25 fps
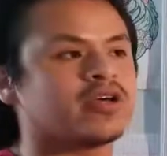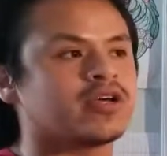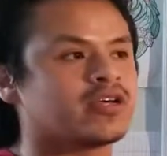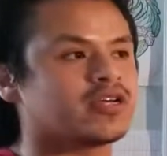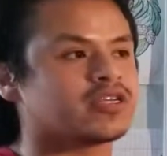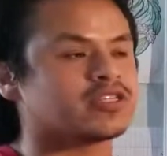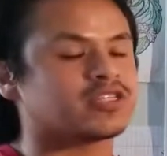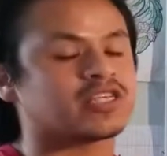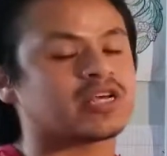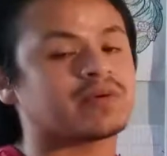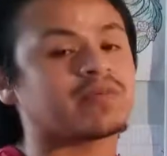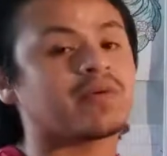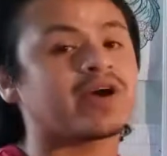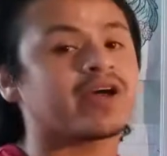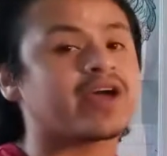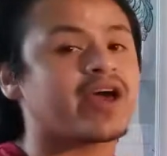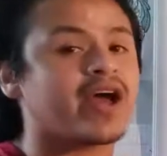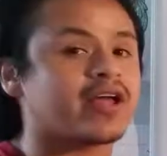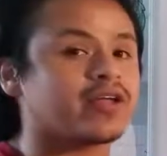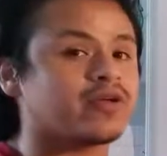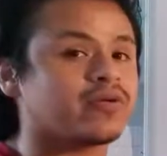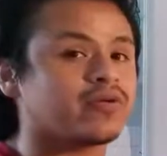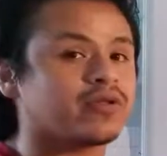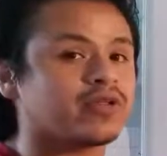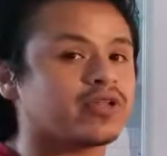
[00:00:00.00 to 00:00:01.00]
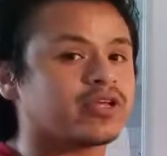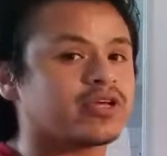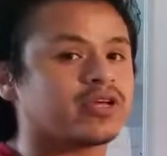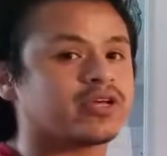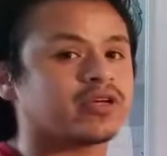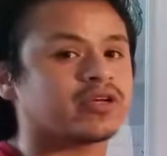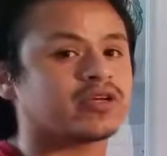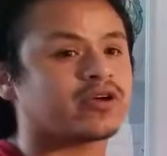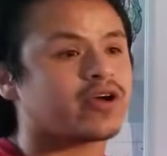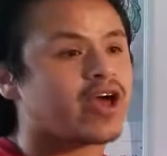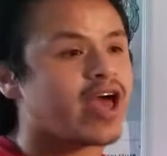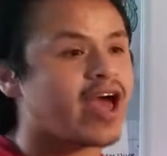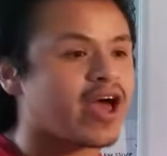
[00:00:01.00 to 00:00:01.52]

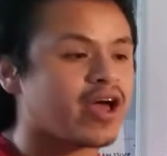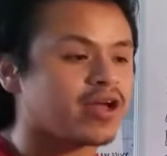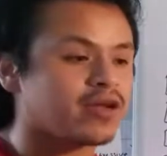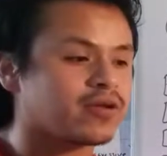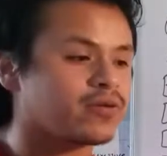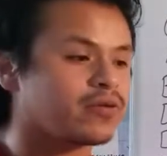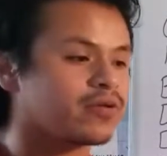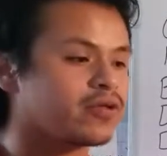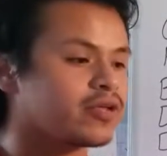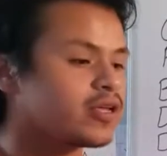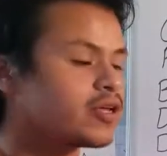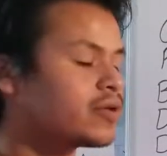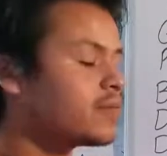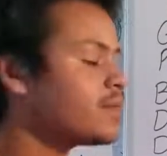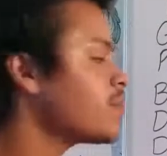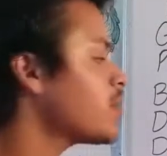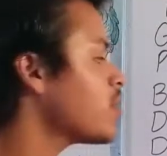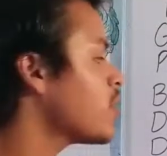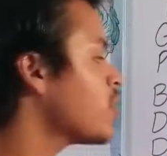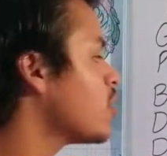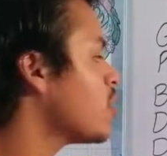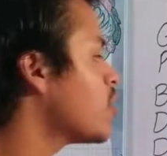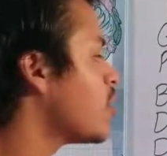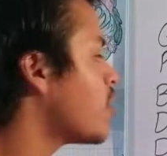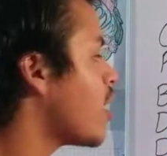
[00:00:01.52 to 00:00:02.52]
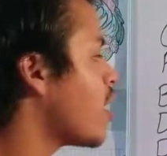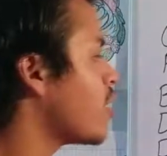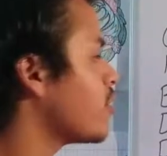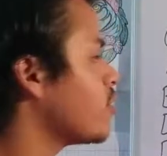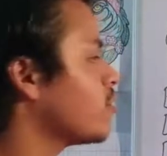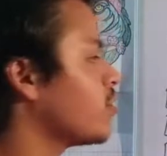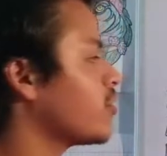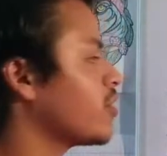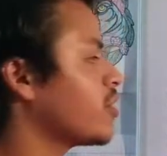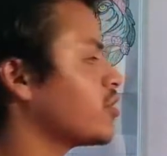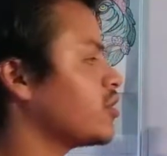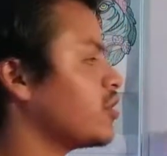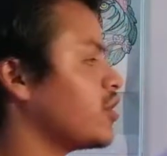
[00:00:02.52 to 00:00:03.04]
semi-annually, annually, and you
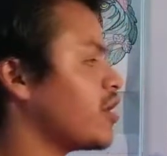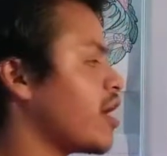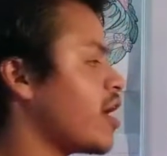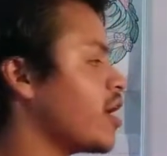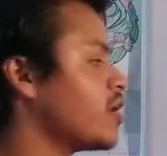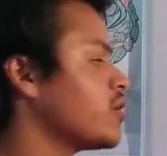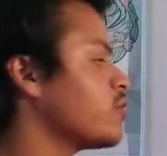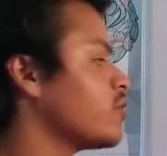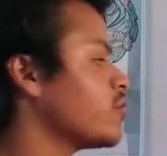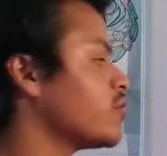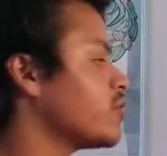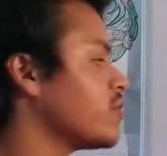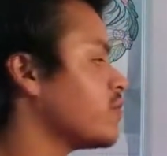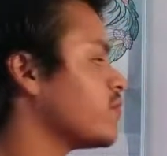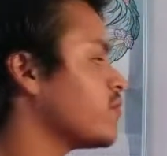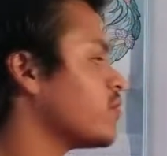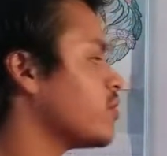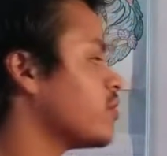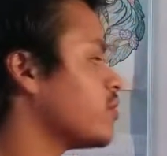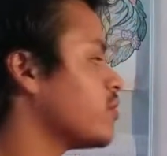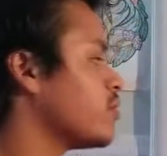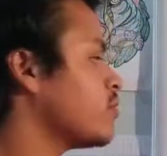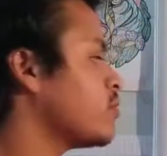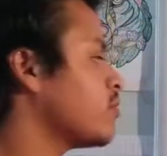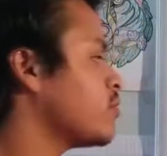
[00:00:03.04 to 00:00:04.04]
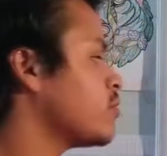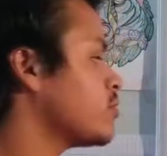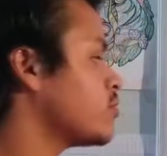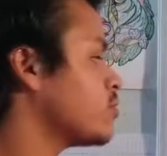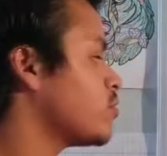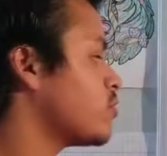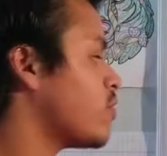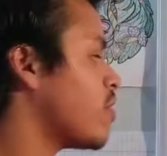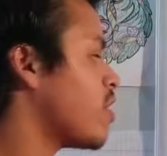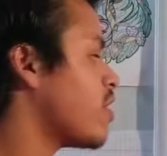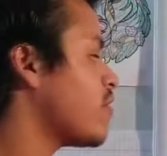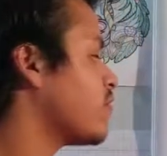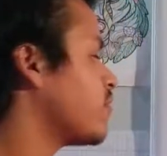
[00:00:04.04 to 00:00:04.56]
look at the annual dividend, so
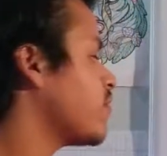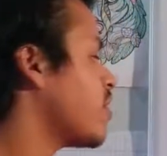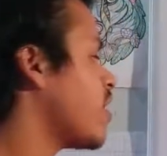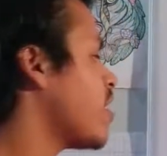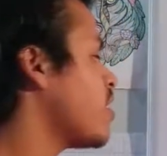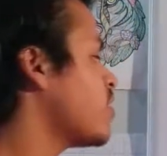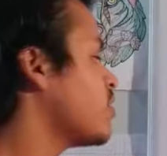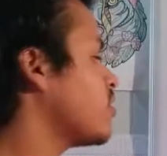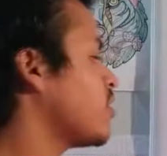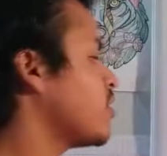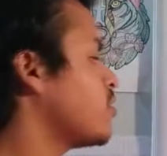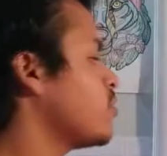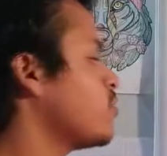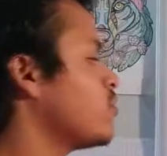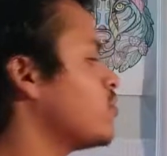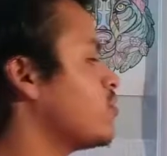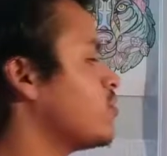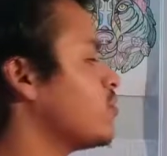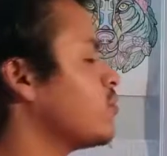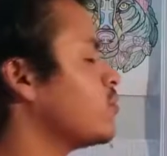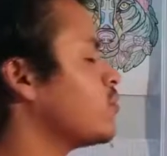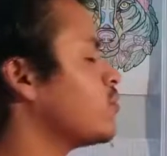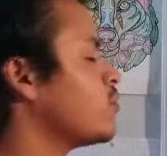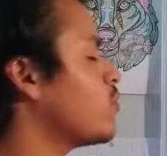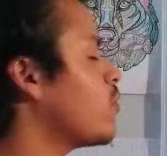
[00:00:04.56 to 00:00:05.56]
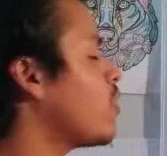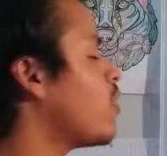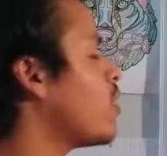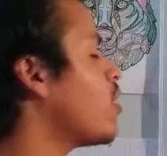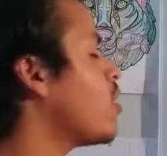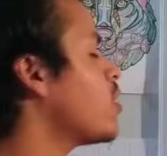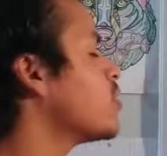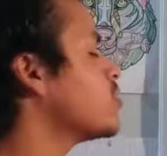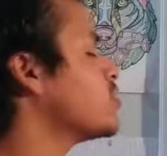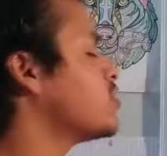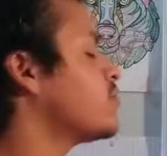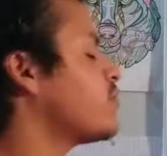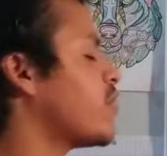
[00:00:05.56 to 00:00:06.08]
you have that. Then you
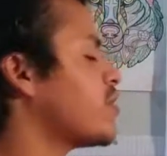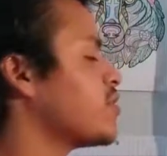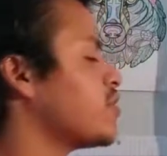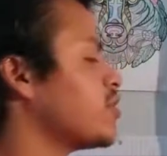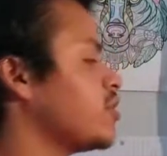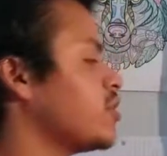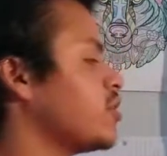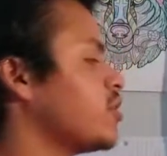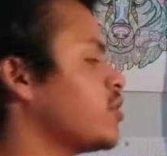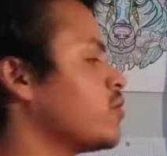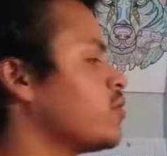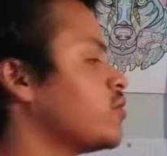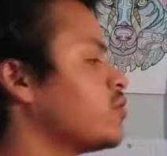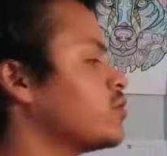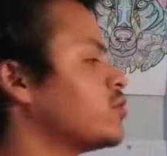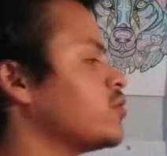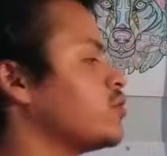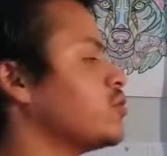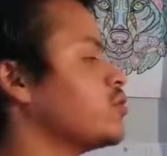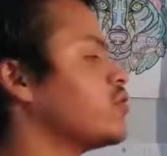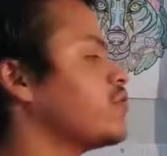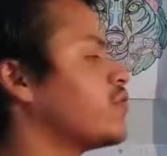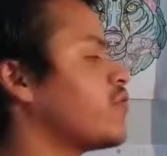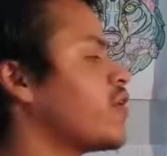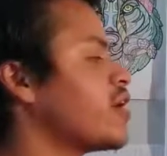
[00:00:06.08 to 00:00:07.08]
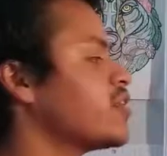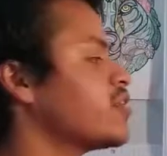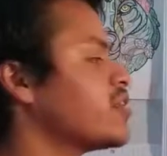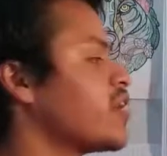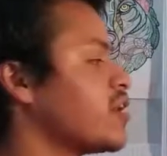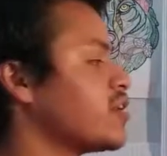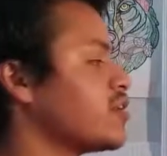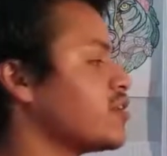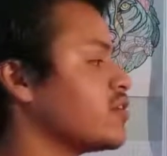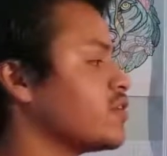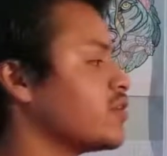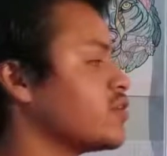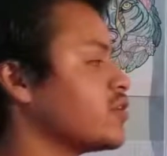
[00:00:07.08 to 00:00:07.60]
to find the yield, you divide
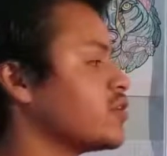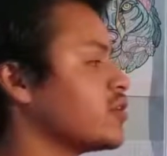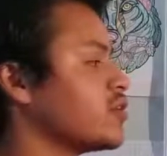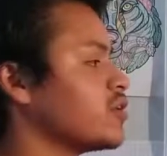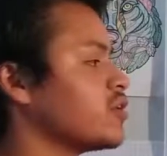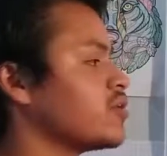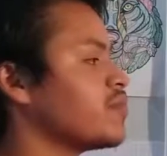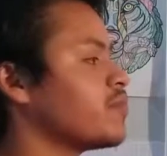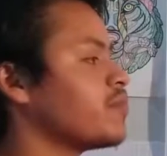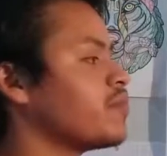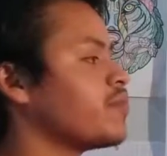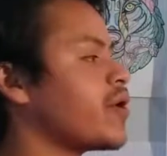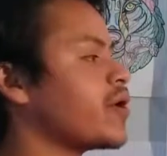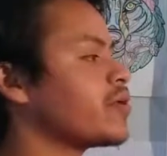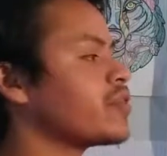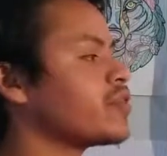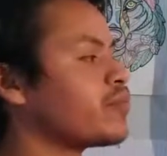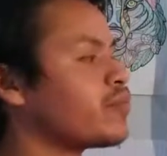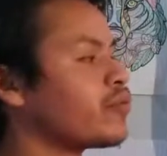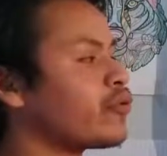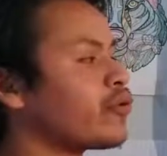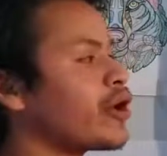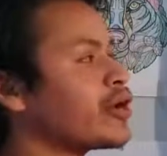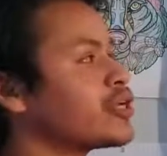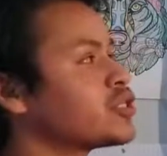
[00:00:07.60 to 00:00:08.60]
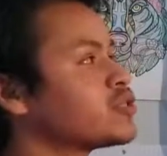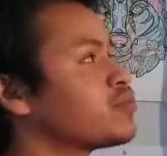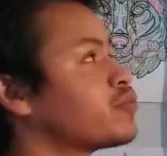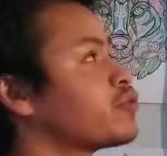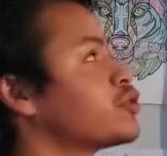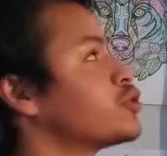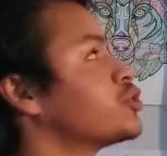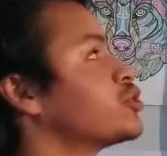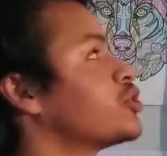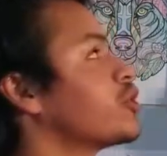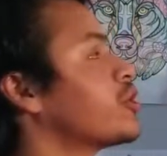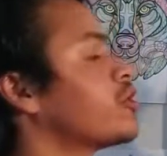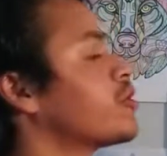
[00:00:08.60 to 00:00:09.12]
that dividend by the price per
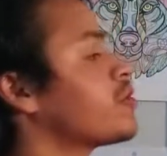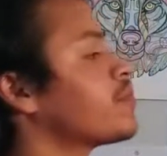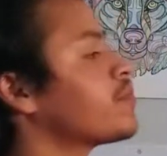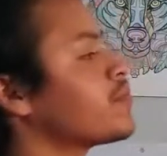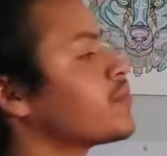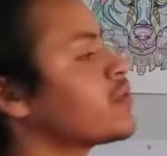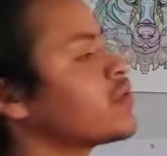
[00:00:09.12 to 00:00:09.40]
share.